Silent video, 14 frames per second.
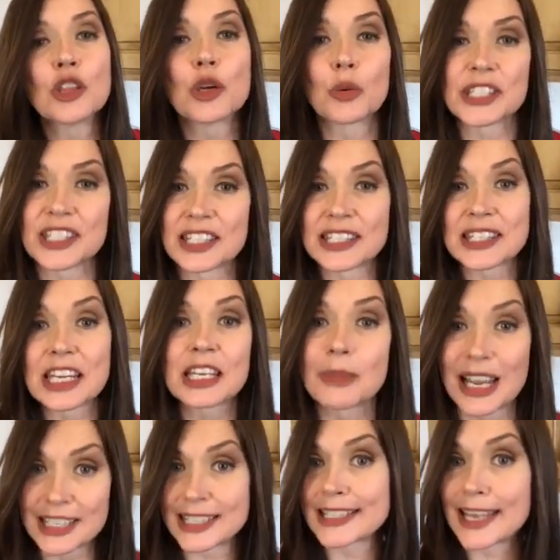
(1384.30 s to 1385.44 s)
was this thing
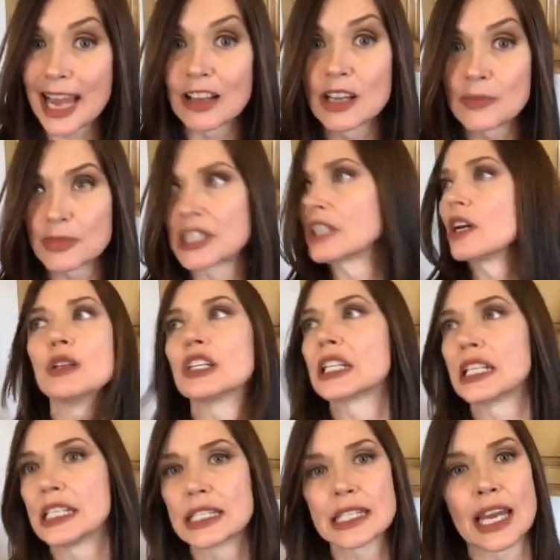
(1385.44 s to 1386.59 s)
about scallops that, you
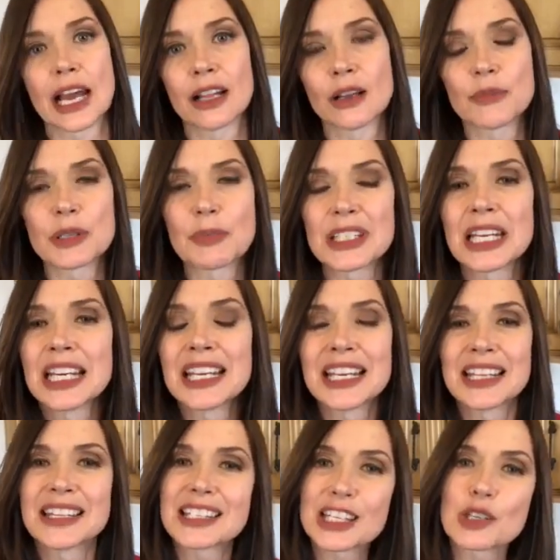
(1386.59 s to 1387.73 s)
can eat scallops, but
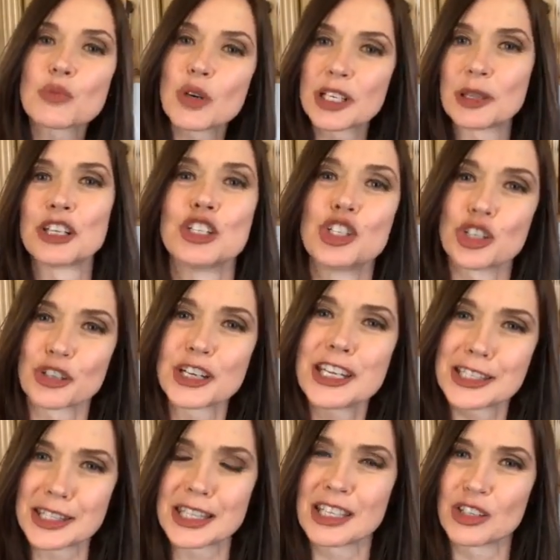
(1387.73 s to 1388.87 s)
this is one of the
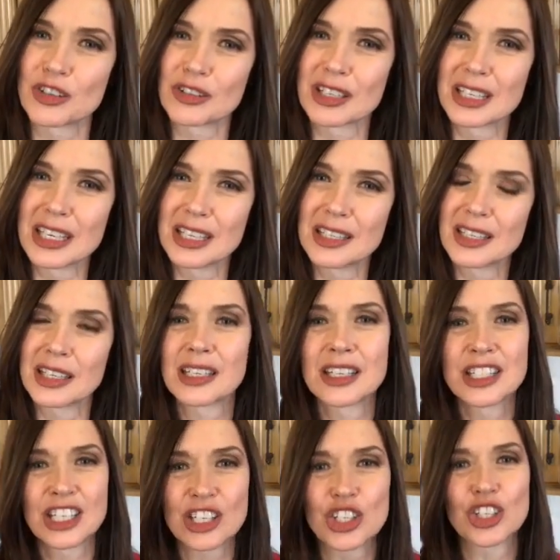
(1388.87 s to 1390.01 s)
dirtiest things you can eat in
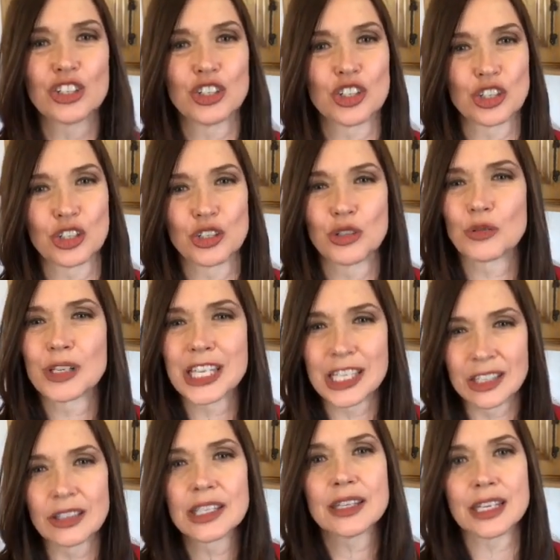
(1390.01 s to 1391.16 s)
addition to
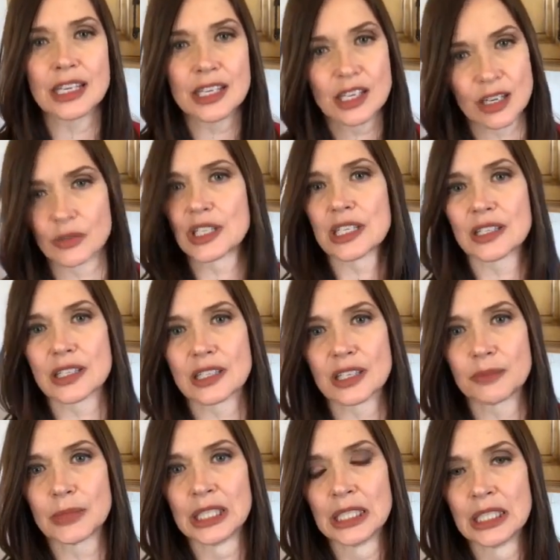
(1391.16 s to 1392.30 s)
killing the
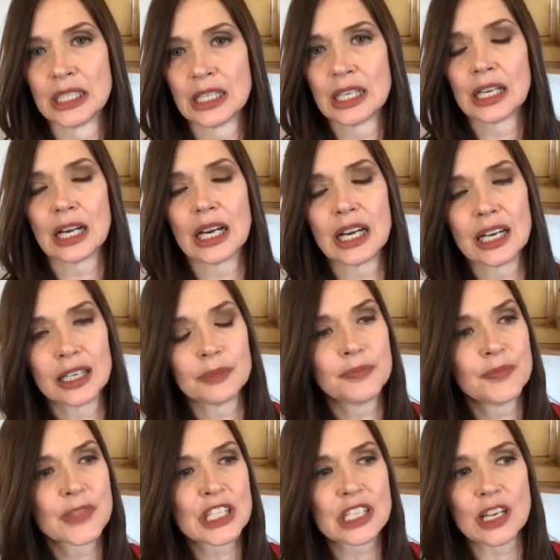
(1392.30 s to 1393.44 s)
ecosystem.
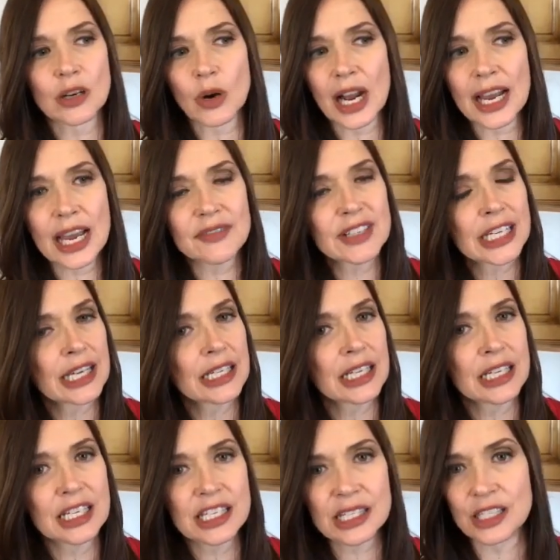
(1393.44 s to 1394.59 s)
So I haven't had
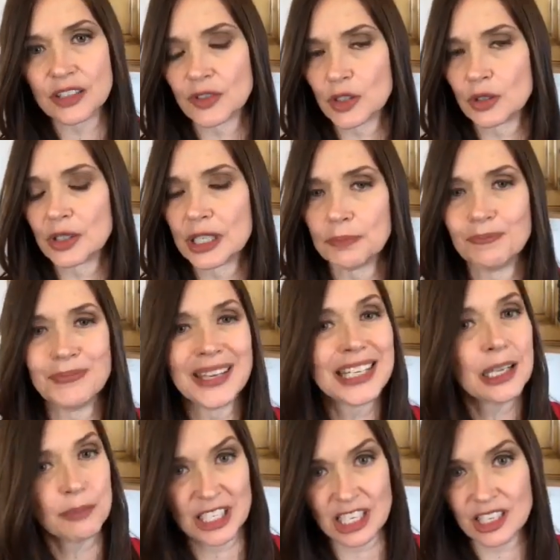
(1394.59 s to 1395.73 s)
any seafood in
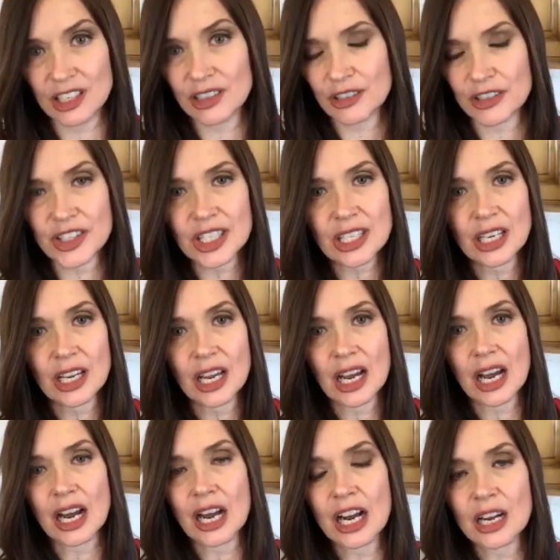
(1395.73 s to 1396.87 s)
many, many years.
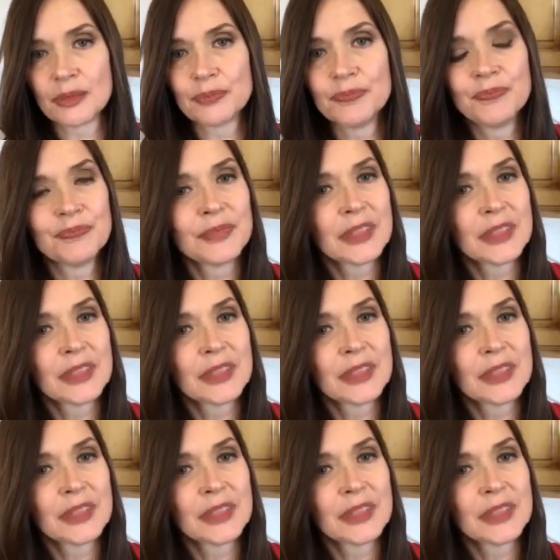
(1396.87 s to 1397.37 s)
Yeah.